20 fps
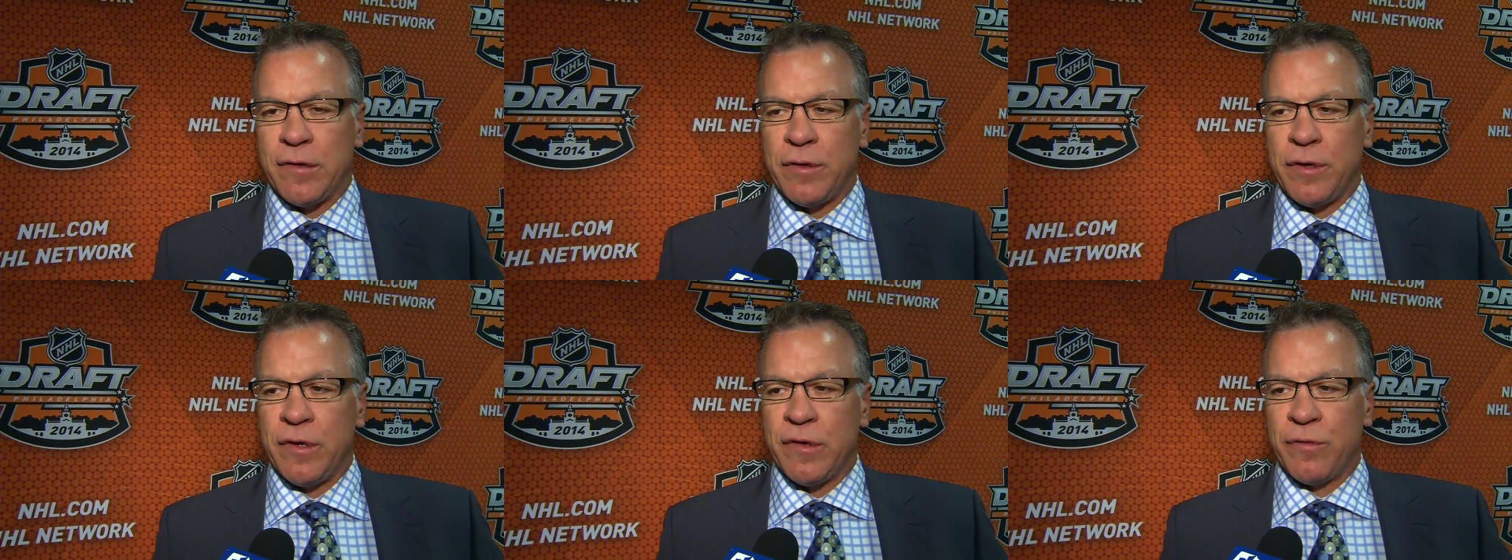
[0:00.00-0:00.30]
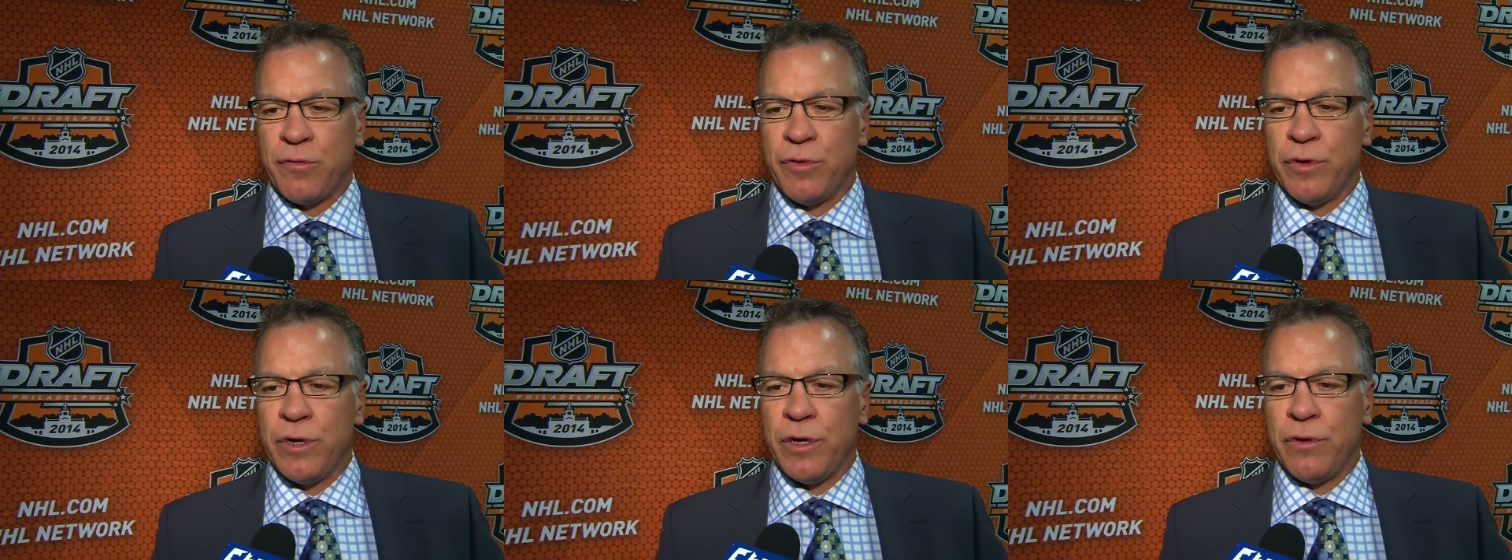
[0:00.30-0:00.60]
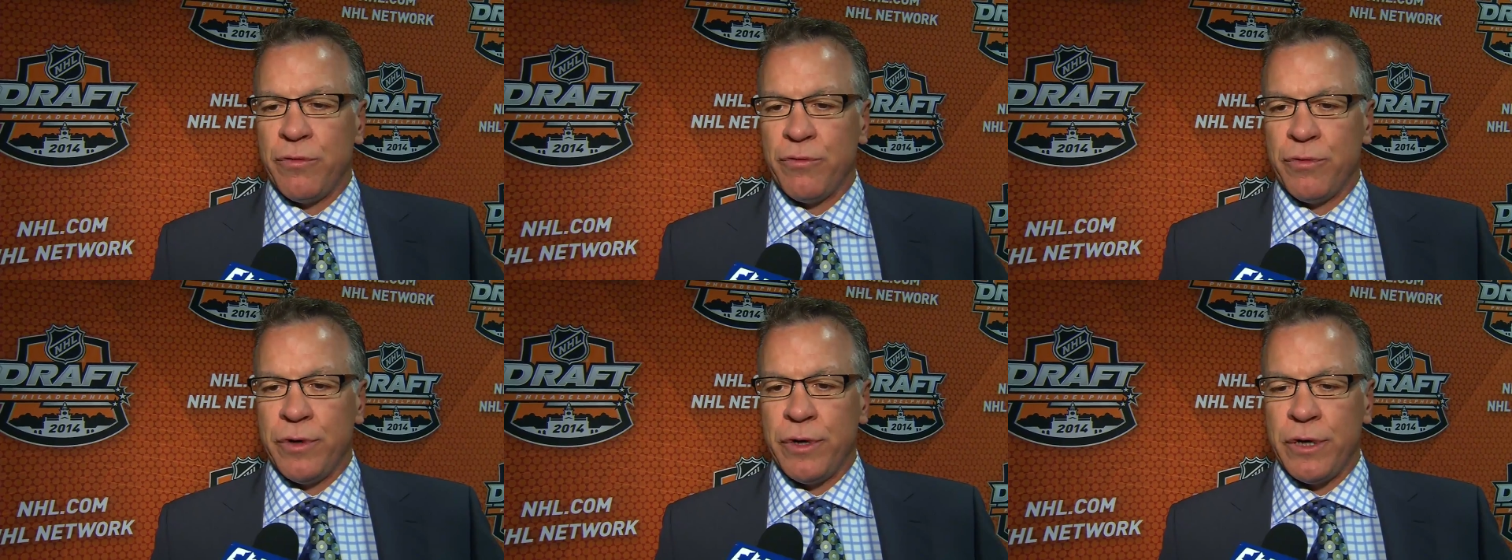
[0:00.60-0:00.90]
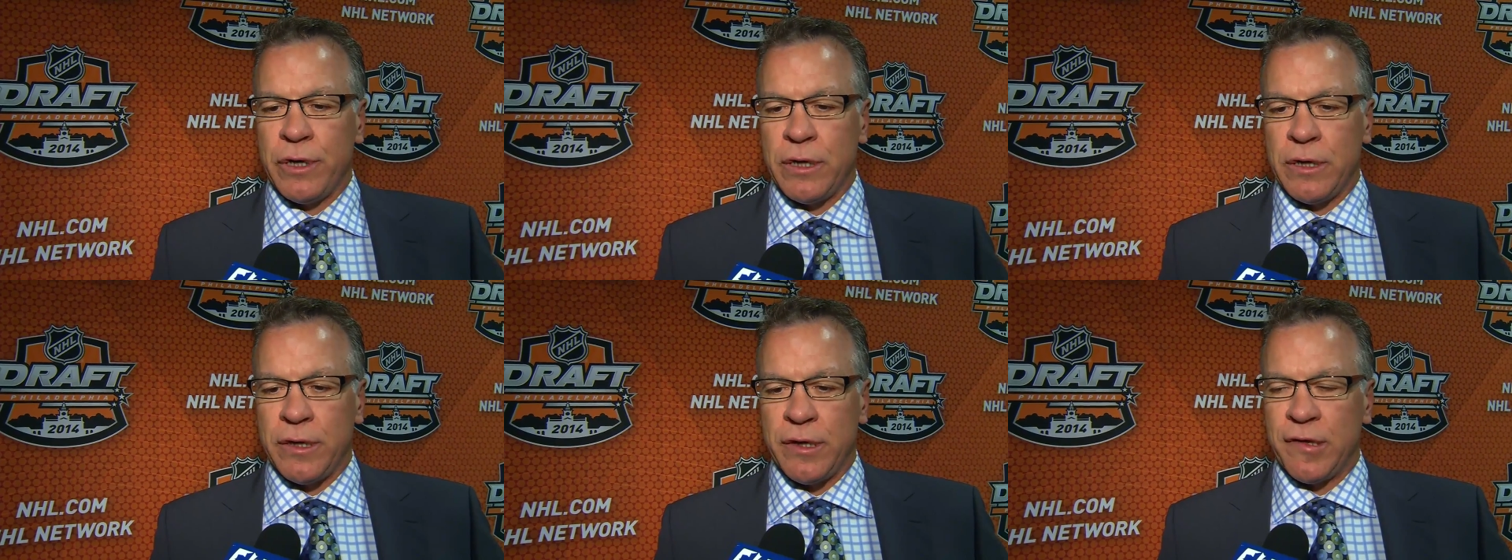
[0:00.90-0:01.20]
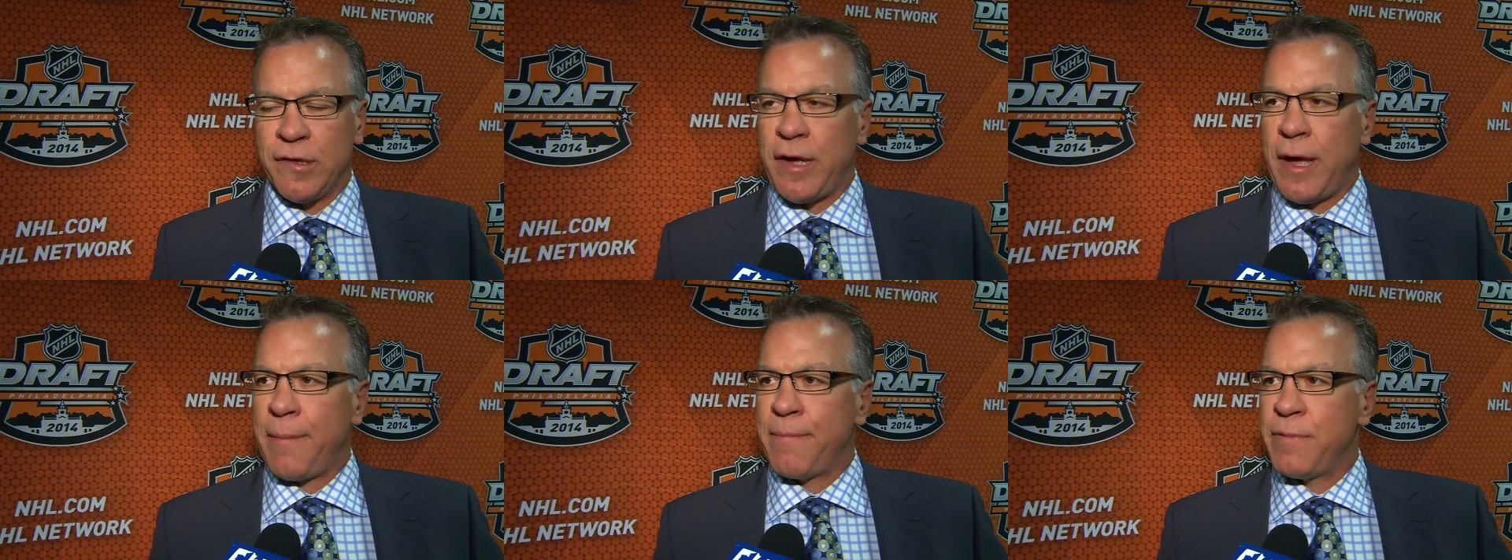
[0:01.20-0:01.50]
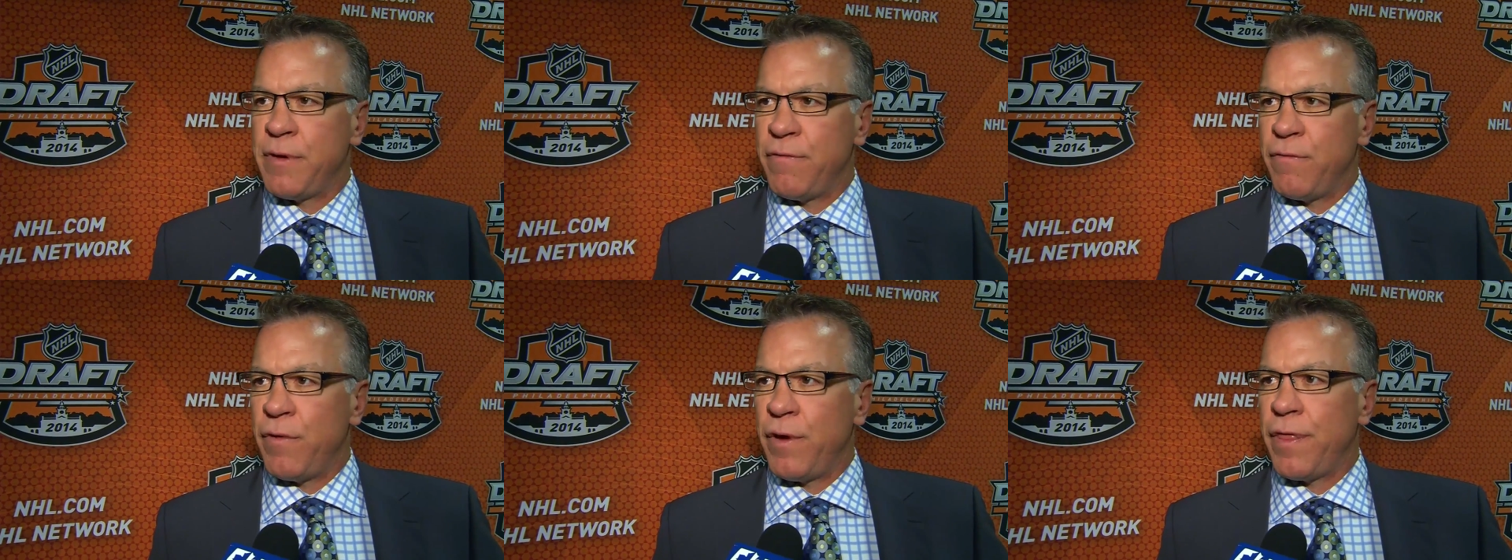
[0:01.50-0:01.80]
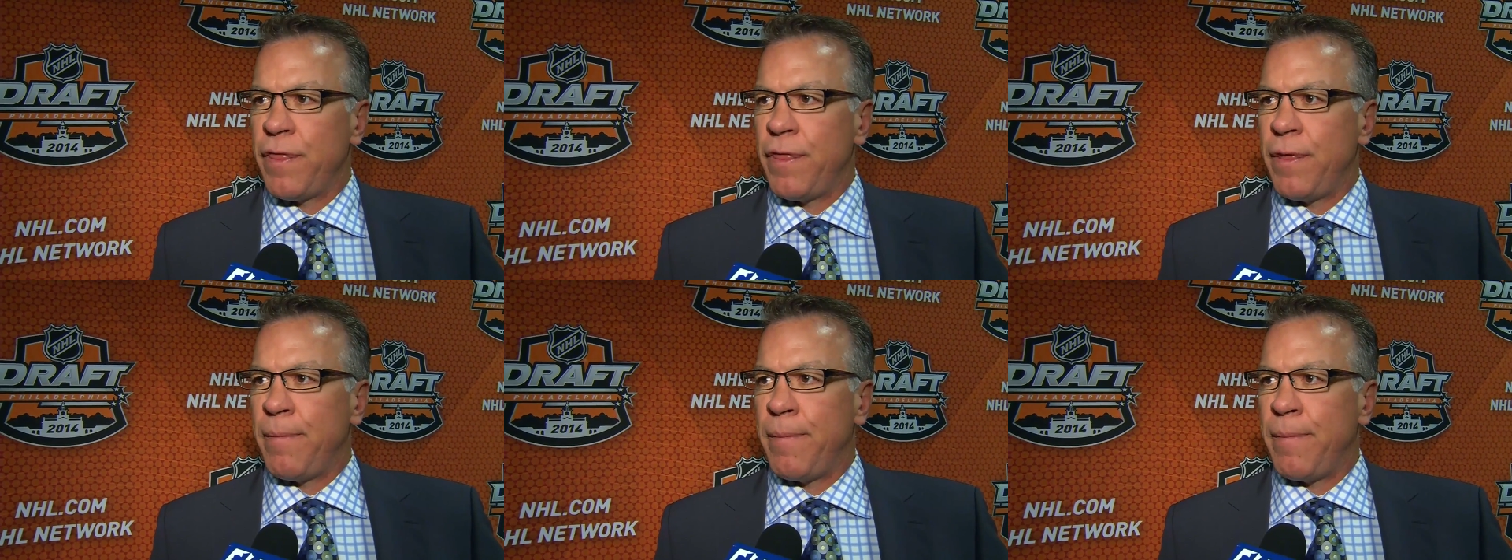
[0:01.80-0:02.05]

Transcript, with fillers: he's real real deceptive with